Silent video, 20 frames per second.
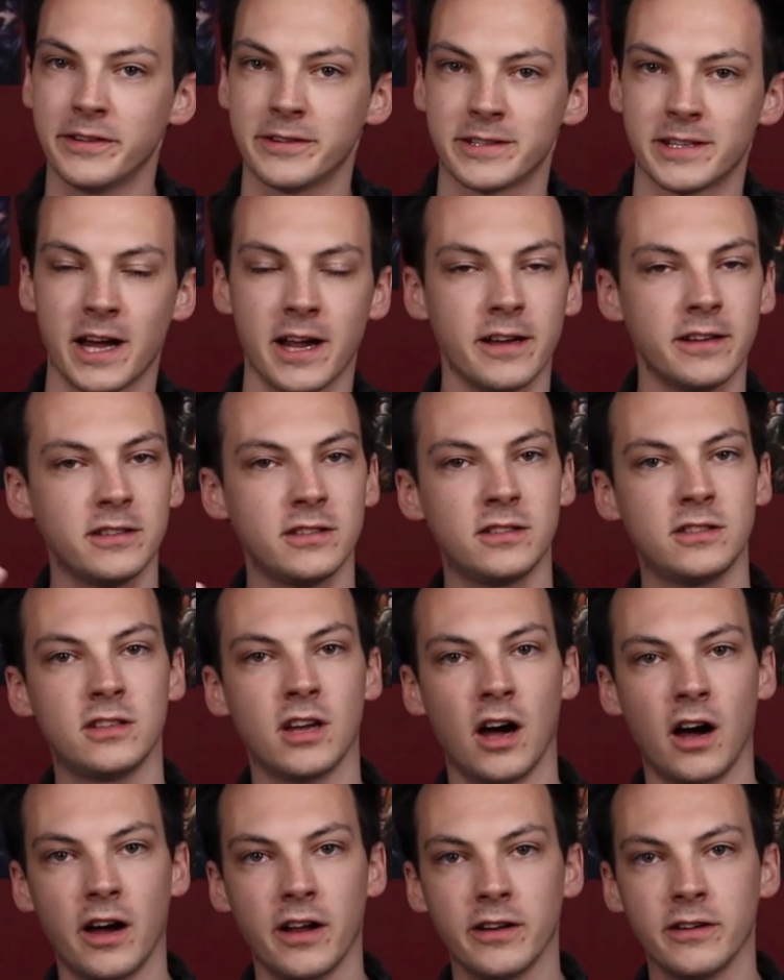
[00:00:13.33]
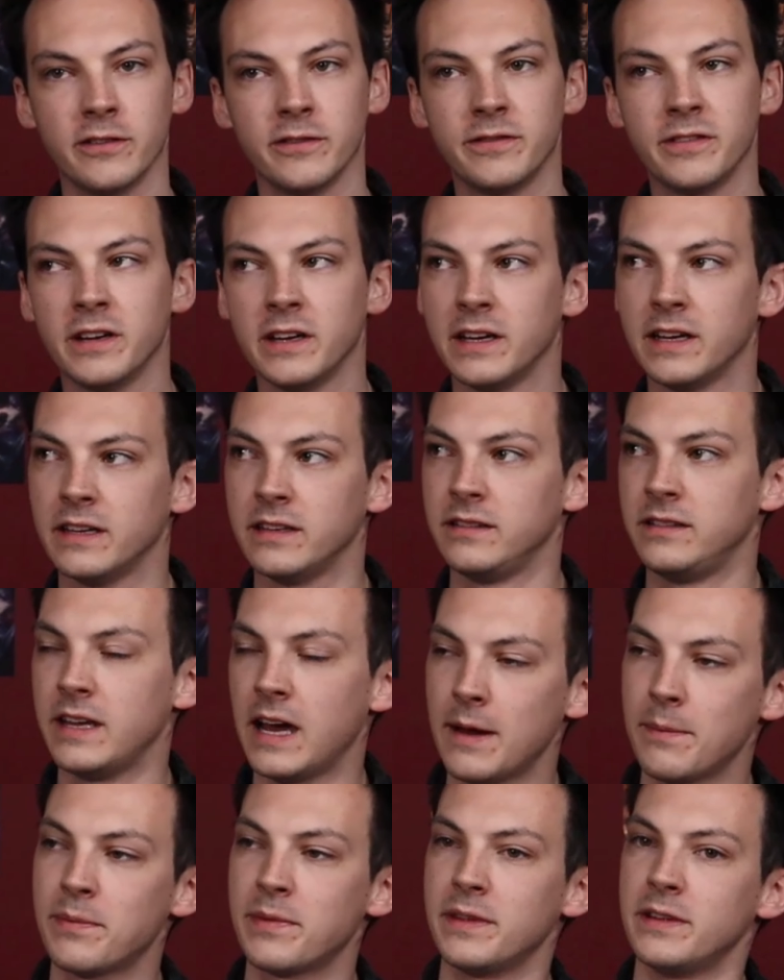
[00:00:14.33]
There's not a ton of
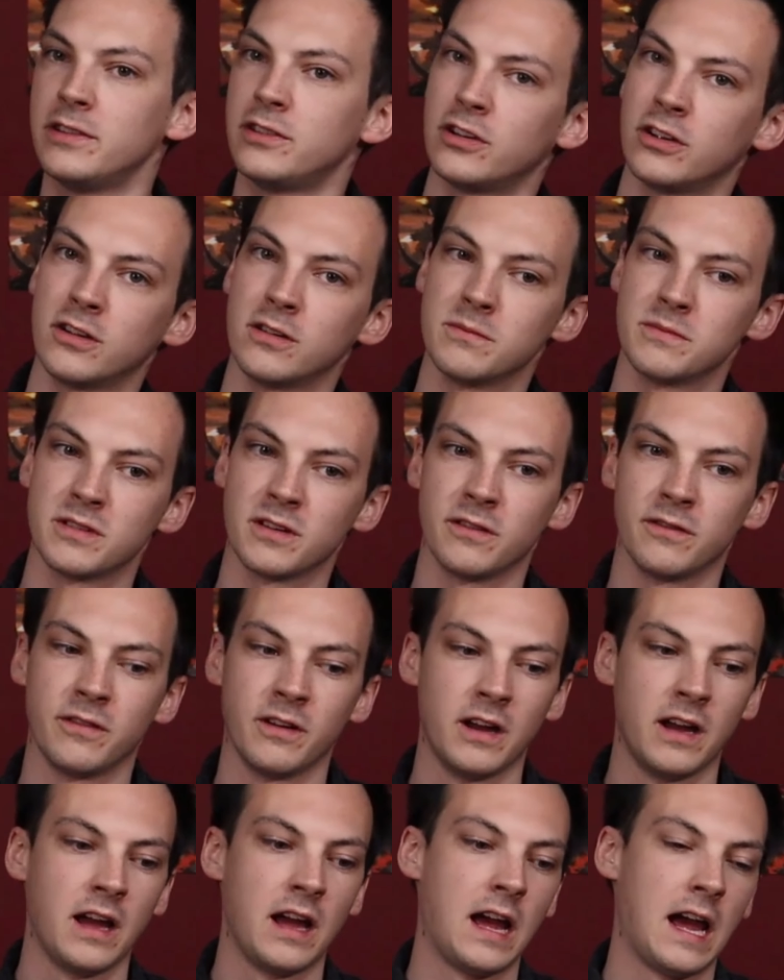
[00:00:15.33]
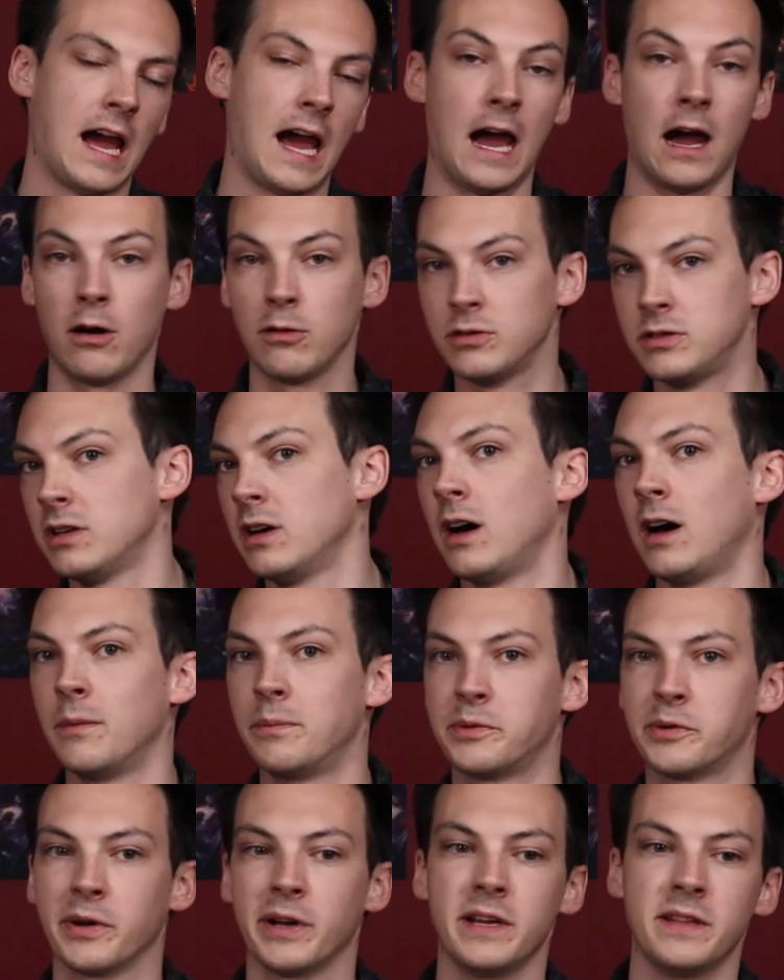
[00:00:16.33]
depth in terms of how to
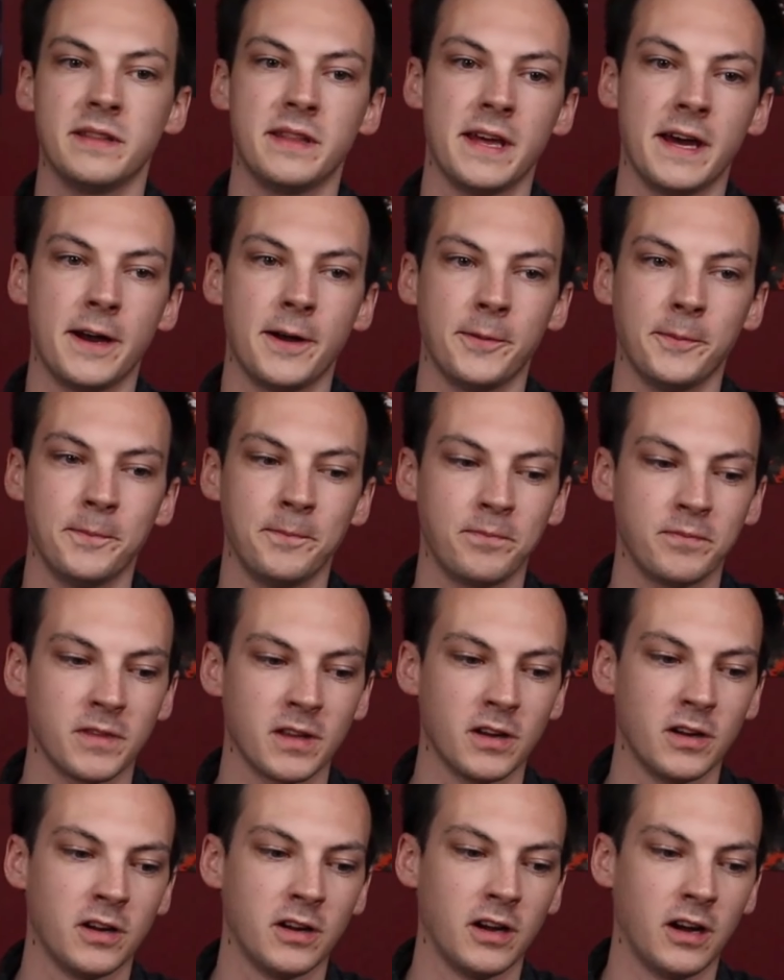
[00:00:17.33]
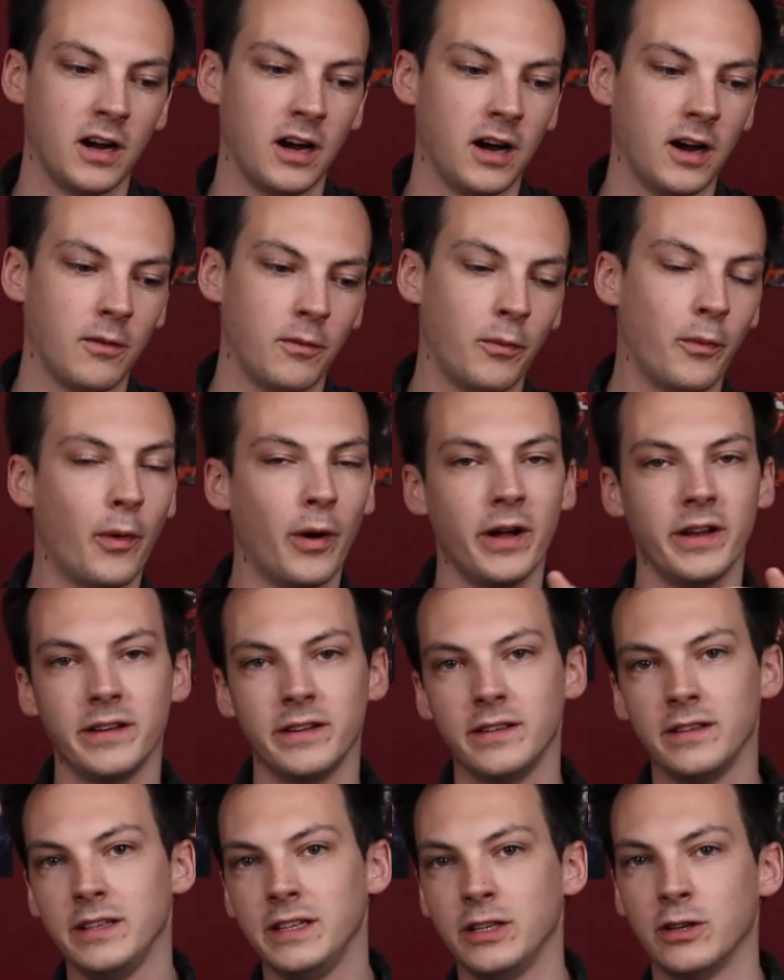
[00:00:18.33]
upgrade them,
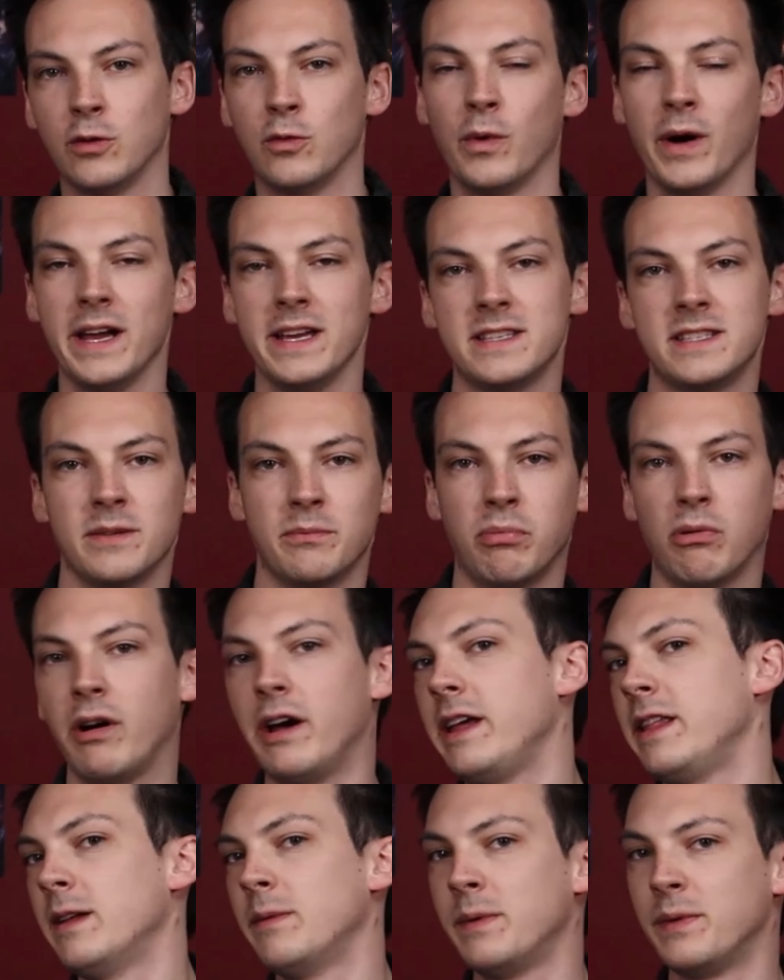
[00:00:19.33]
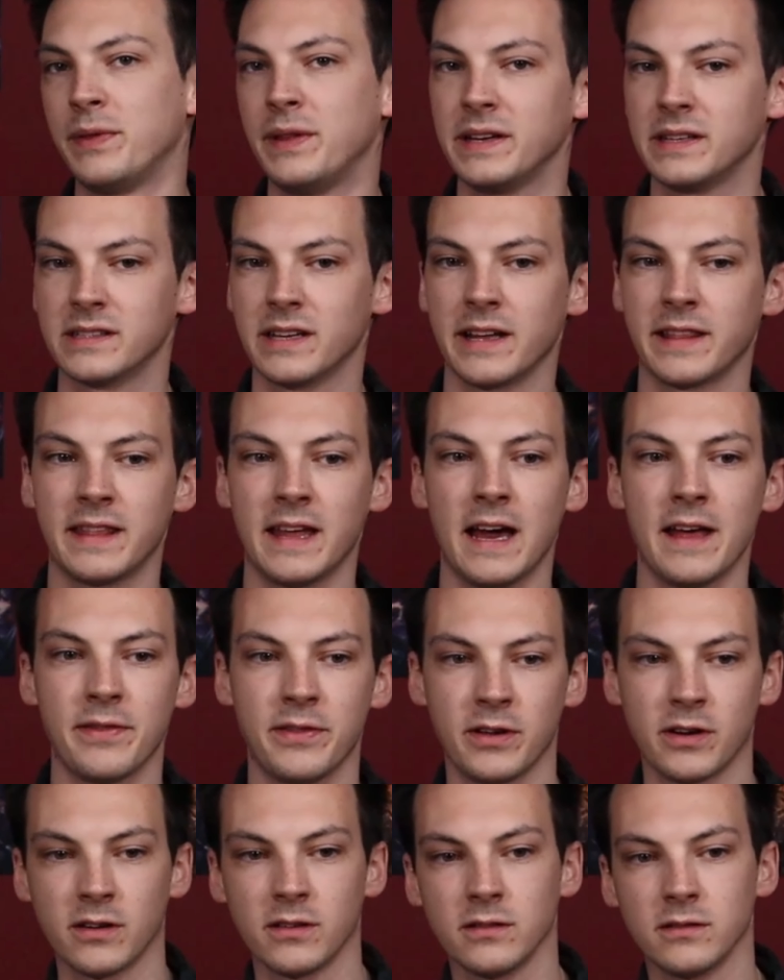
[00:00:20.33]
what ways to play them and things like
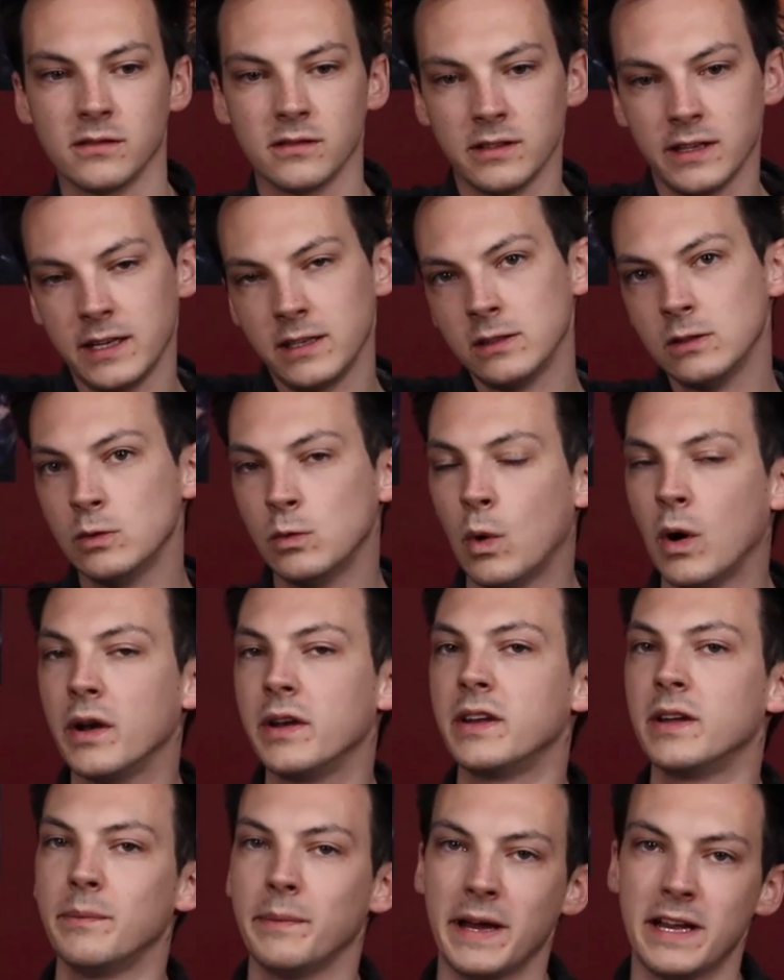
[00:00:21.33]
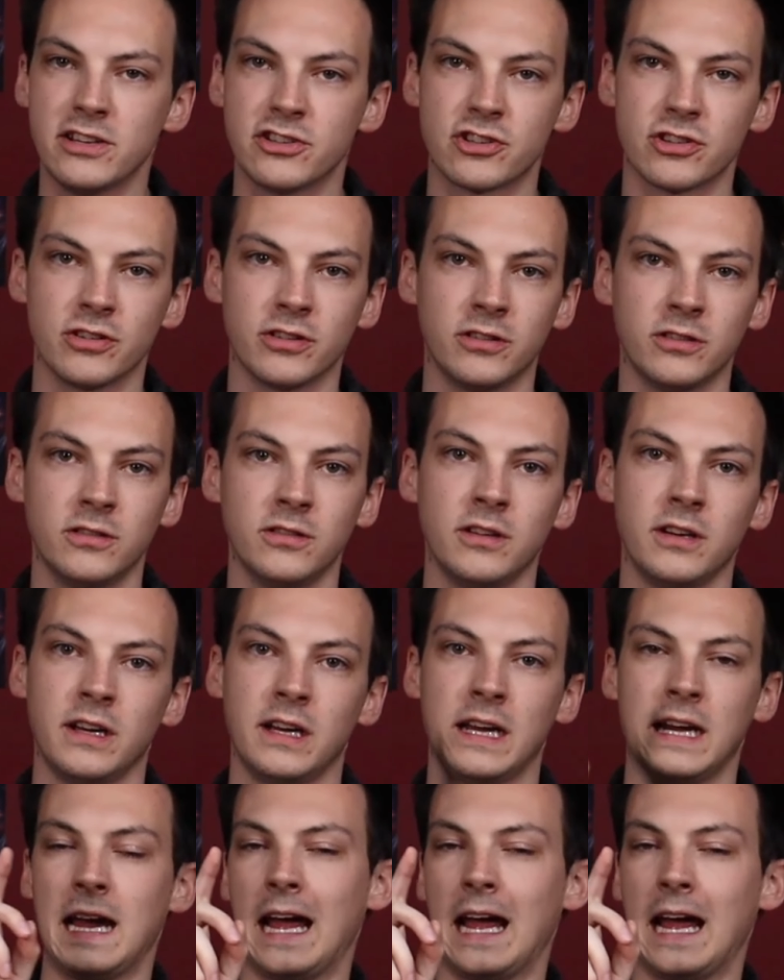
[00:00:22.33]
that. They're a little one-dimensional.